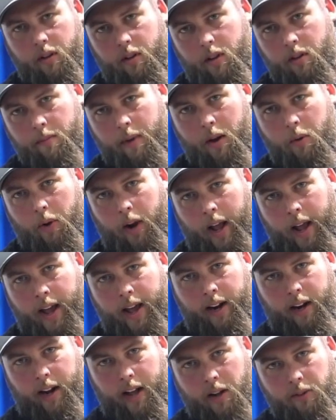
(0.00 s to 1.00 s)
you may want to
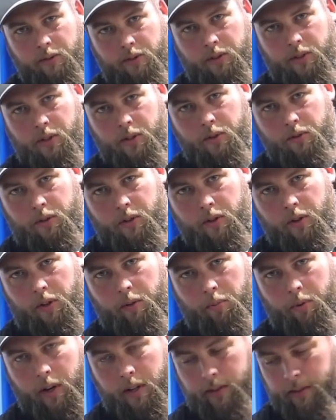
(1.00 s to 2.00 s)
add an ounce or two to the
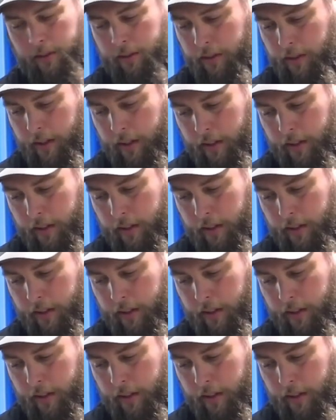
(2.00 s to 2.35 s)
compressor,